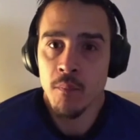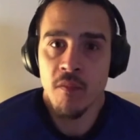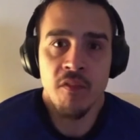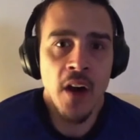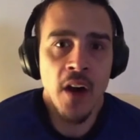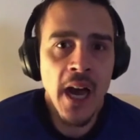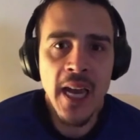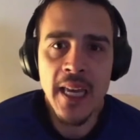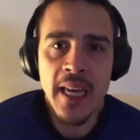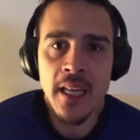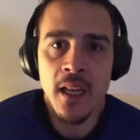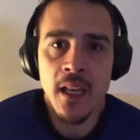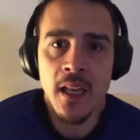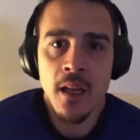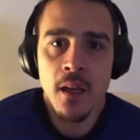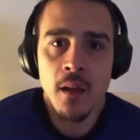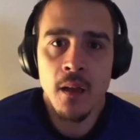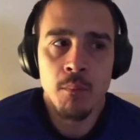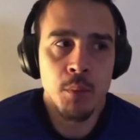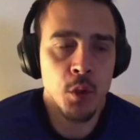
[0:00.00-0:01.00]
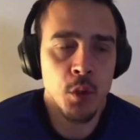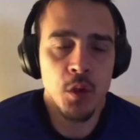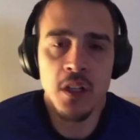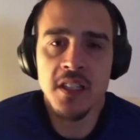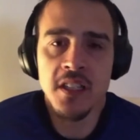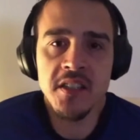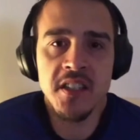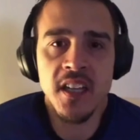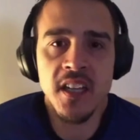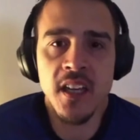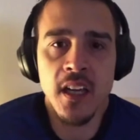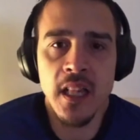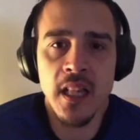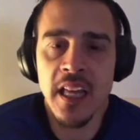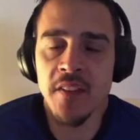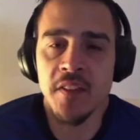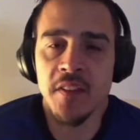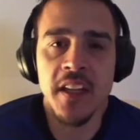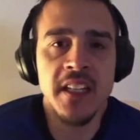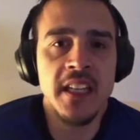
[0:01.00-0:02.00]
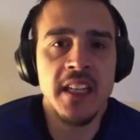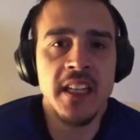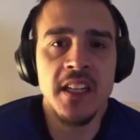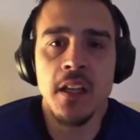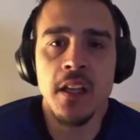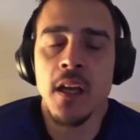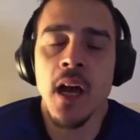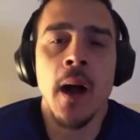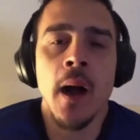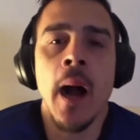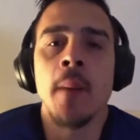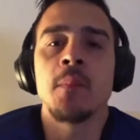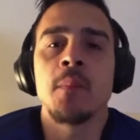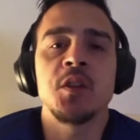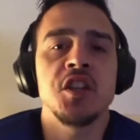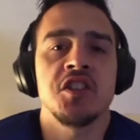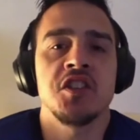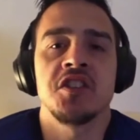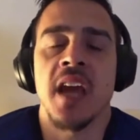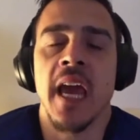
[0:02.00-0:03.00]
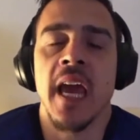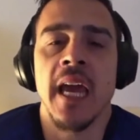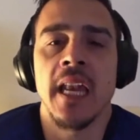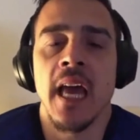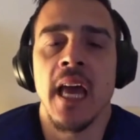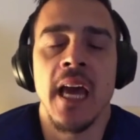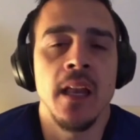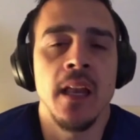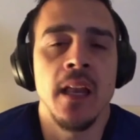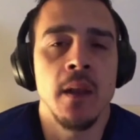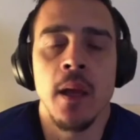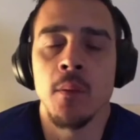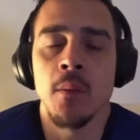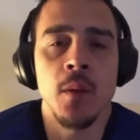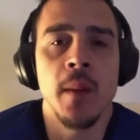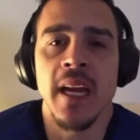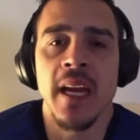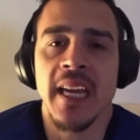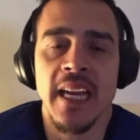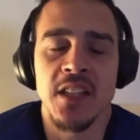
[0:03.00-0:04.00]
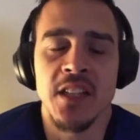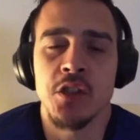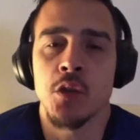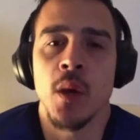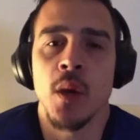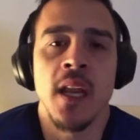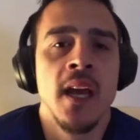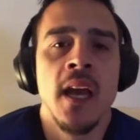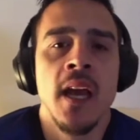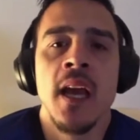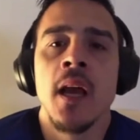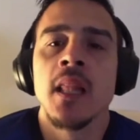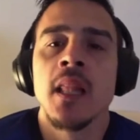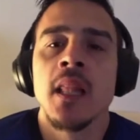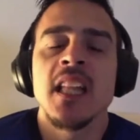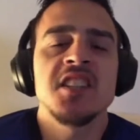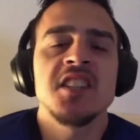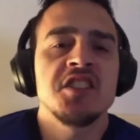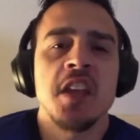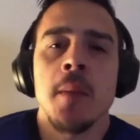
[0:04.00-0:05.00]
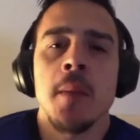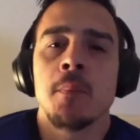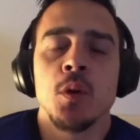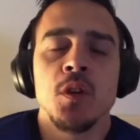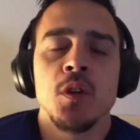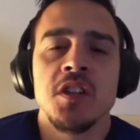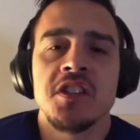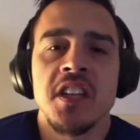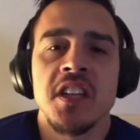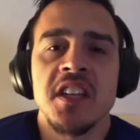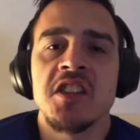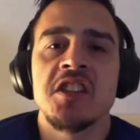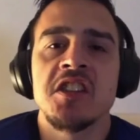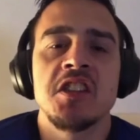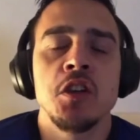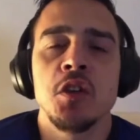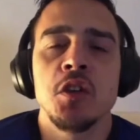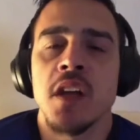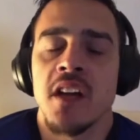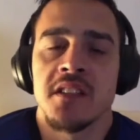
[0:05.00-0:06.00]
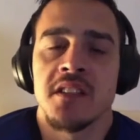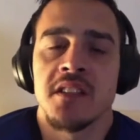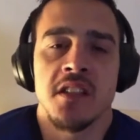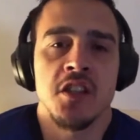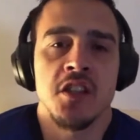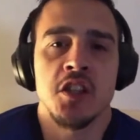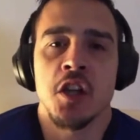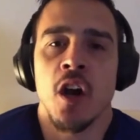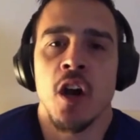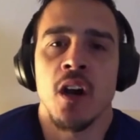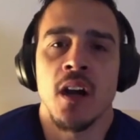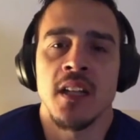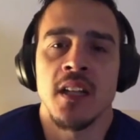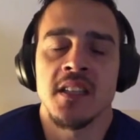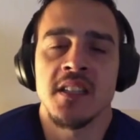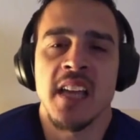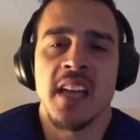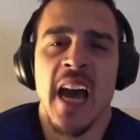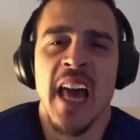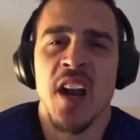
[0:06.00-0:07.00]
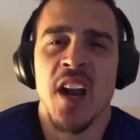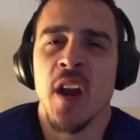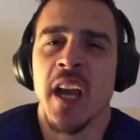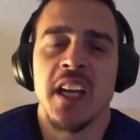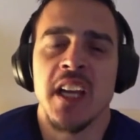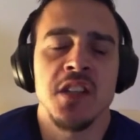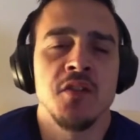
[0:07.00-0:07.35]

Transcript: fine. Pulisic, if he needs, I'm just saying, and we might get to it. Let's say Pulisic still doesn't start on Saturday